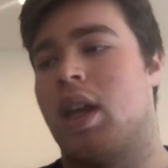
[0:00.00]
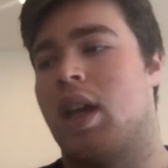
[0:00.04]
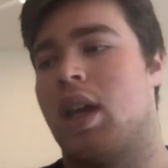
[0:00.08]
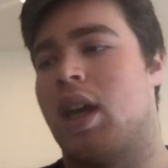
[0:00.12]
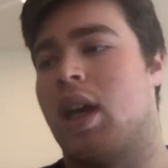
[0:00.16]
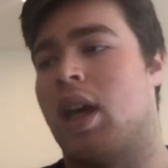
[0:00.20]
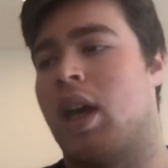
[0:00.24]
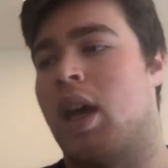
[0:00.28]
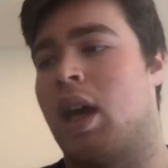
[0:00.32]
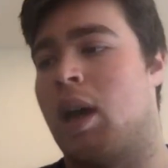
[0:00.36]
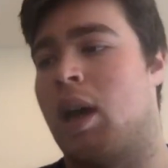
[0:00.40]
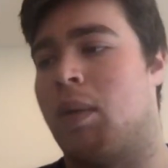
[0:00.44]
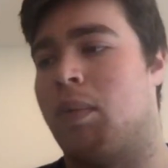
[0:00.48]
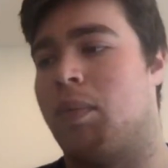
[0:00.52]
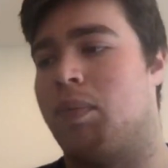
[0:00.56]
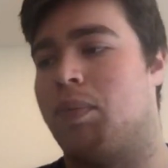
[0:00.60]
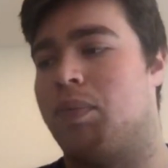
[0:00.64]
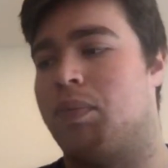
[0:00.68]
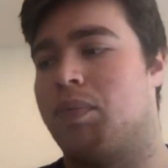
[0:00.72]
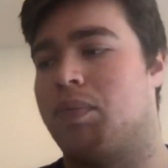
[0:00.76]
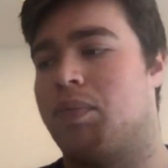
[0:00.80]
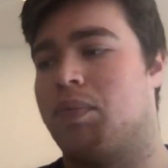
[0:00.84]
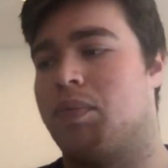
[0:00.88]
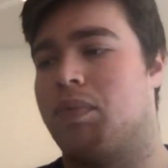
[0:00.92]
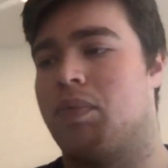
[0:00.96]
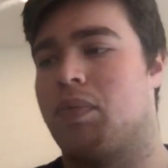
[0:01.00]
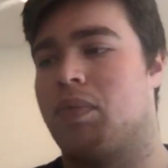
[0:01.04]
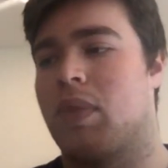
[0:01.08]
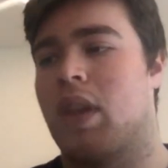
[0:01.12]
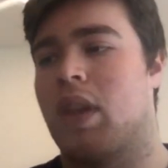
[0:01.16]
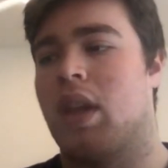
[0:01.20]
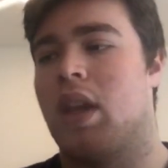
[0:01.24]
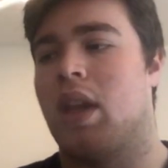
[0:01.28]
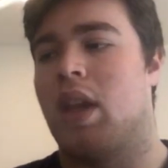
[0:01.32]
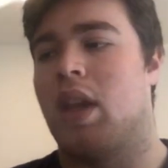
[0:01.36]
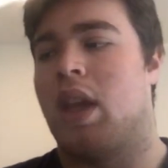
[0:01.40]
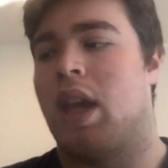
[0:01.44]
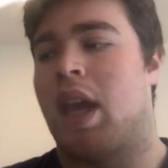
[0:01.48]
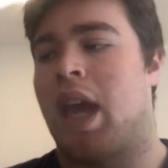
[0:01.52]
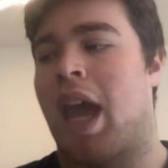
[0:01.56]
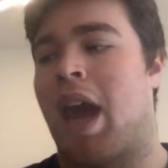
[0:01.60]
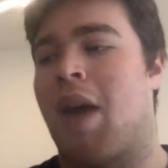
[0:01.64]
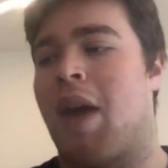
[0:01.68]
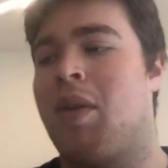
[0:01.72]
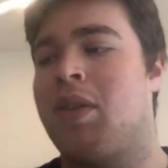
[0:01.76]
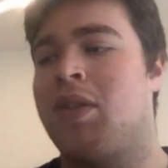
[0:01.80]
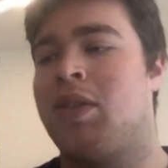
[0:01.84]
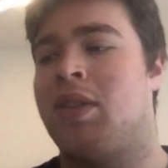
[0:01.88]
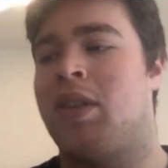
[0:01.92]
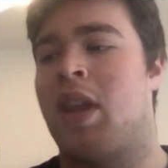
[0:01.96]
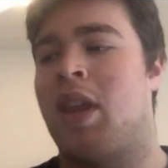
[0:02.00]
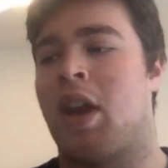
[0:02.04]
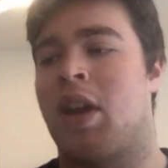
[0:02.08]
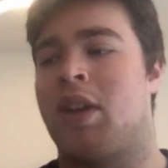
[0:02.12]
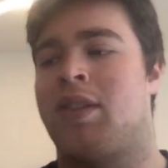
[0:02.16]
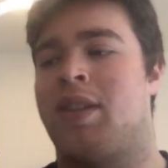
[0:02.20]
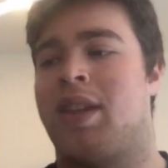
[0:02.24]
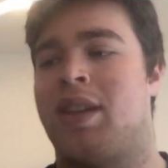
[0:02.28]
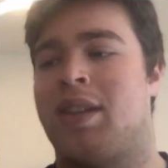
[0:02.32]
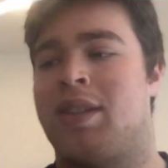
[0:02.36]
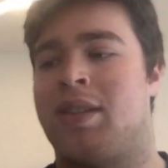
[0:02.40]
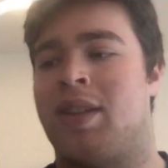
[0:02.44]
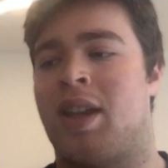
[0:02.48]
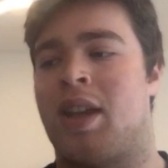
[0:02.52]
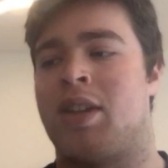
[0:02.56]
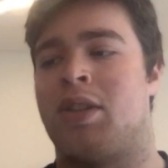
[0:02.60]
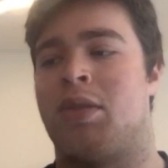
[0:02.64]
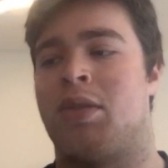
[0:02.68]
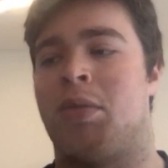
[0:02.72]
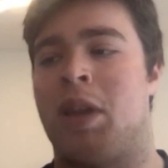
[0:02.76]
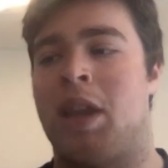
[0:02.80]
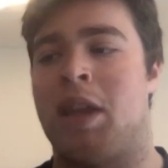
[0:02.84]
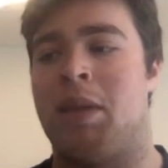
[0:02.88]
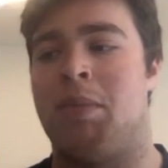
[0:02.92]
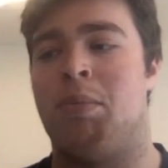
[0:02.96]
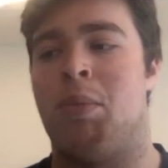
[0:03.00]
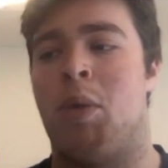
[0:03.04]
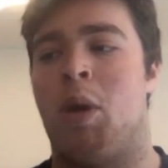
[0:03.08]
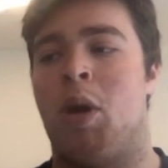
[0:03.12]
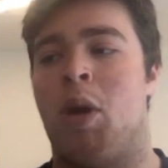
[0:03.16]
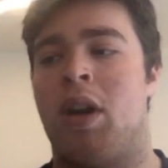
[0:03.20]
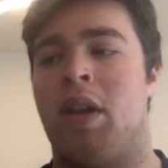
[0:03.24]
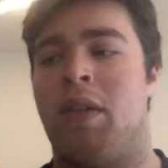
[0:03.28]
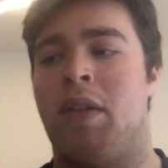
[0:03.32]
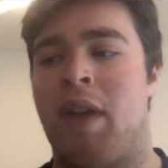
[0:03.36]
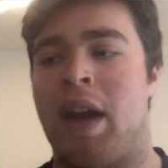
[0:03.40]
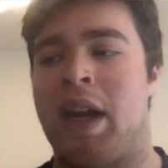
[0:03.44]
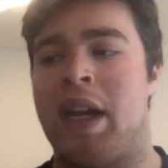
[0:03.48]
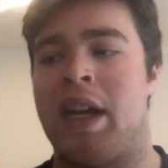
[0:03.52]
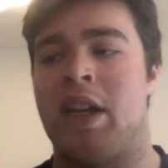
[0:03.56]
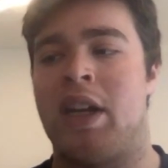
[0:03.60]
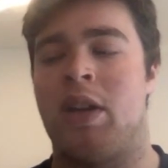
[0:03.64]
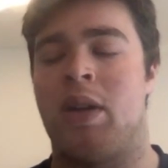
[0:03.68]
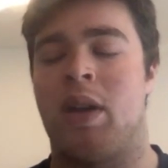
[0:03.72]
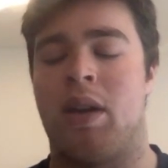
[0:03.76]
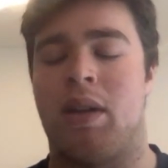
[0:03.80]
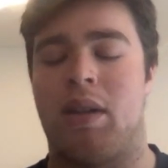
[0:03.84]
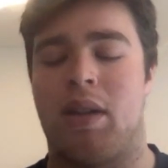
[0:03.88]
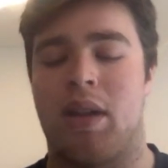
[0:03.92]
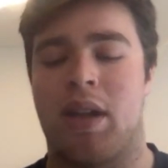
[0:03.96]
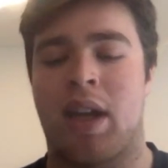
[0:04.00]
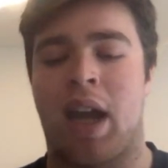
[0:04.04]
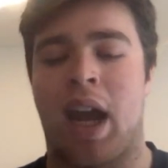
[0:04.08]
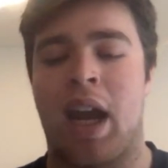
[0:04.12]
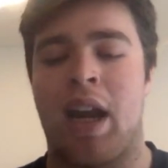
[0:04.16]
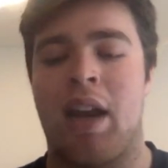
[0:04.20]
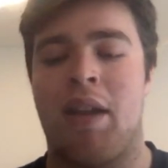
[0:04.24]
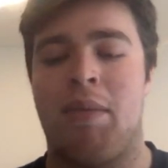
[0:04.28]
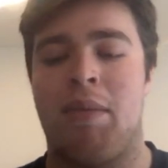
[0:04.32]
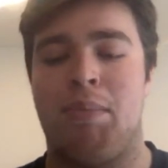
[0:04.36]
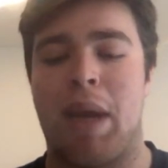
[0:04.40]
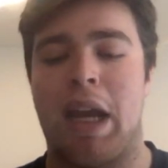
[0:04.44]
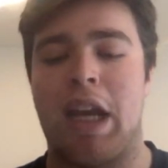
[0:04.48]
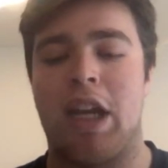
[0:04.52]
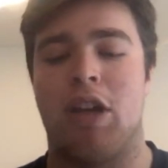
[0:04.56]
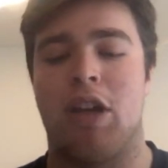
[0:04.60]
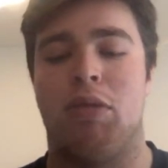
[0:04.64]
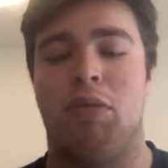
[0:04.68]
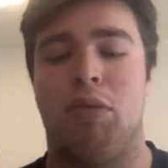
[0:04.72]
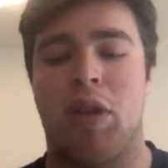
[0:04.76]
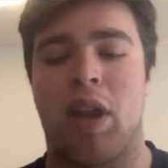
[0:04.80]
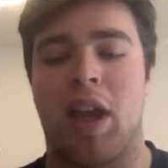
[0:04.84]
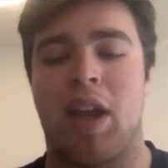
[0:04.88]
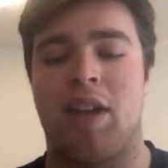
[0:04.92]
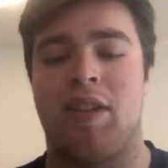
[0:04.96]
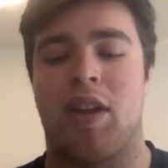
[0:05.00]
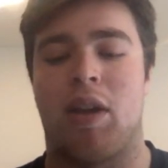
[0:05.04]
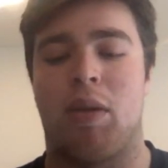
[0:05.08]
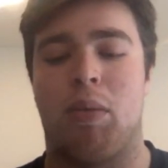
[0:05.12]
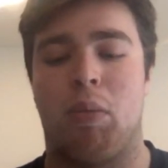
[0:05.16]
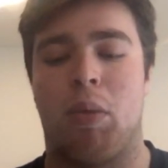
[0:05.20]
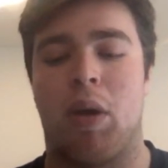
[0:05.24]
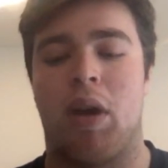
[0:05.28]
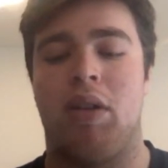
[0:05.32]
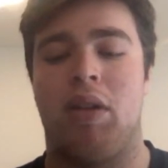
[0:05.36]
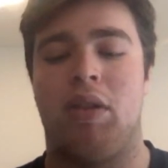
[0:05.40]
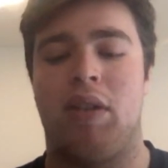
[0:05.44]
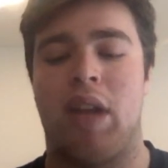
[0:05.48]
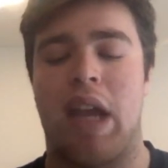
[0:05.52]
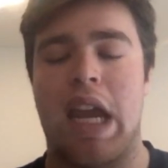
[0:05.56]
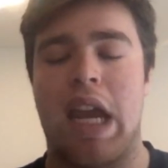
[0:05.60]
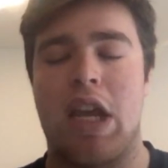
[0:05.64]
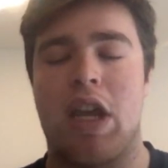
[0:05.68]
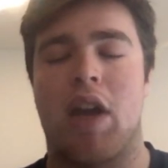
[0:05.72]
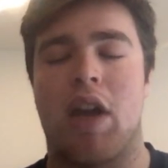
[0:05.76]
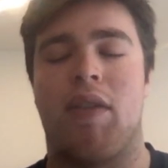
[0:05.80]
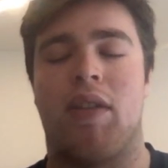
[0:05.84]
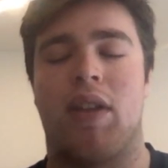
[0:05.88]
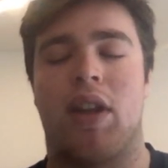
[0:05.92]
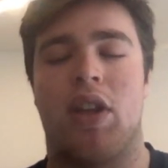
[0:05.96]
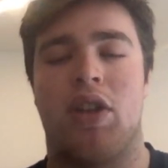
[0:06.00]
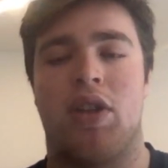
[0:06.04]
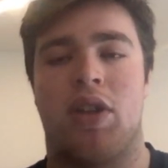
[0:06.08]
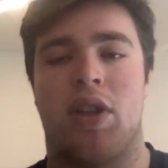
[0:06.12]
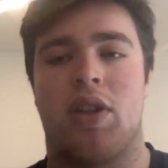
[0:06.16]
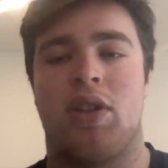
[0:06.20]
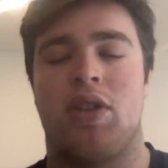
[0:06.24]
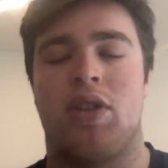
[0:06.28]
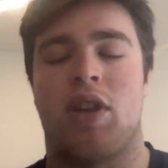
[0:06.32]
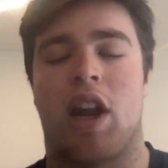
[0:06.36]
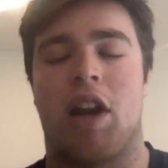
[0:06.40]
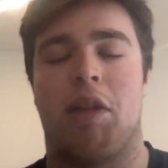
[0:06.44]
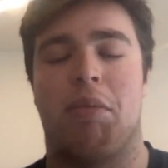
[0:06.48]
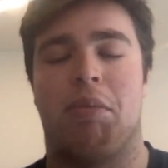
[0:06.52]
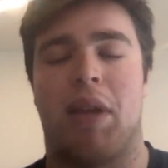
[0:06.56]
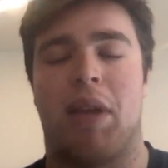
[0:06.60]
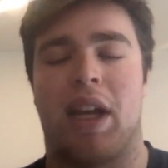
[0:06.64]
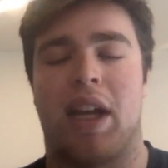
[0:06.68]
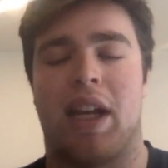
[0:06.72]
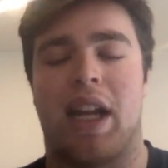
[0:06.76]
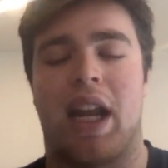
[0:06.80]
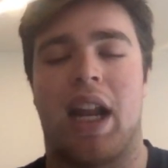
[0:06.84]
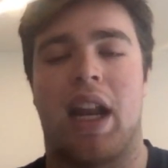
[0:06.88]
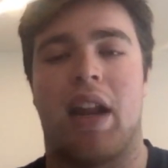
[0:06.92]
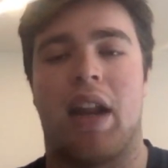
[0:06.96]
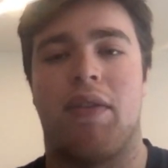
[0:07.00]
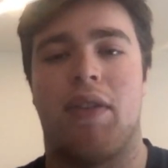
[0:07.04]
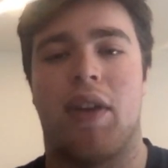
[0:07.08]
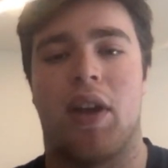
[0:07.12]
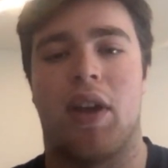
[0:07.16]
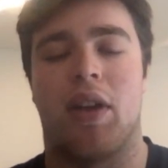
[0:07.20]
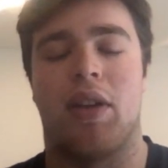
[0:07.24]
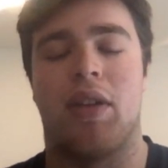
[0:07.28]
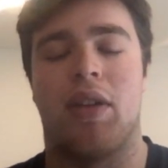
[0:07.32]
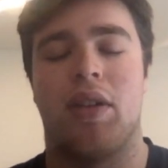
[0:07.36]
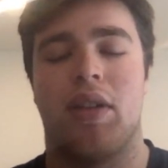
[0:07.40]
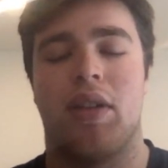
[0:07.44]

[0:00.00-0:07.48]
How has their success really motivated you and kind of made you realize that one day you have a legit shot in playing in NFL?